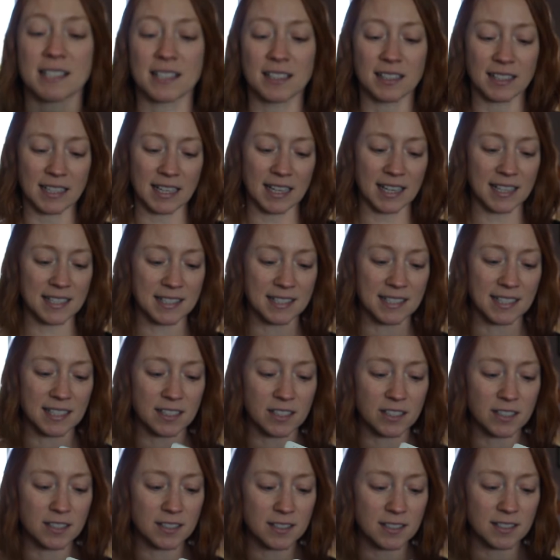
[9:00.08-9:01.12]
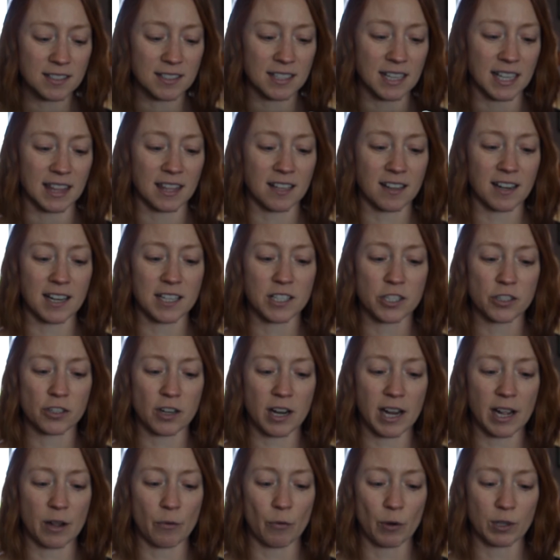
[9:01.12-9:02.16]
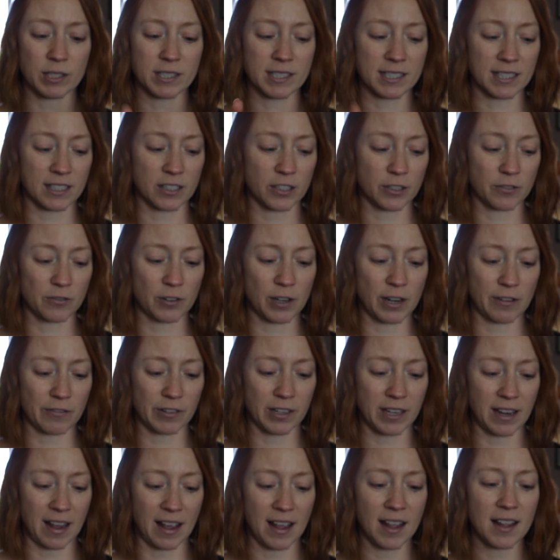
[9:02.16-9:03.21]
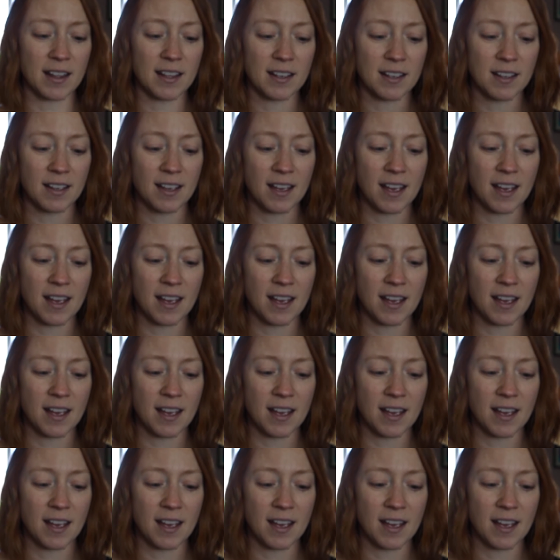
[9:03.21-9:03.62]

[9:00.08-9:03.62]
cleaning stickers. I thought I'd try one sticker for every day,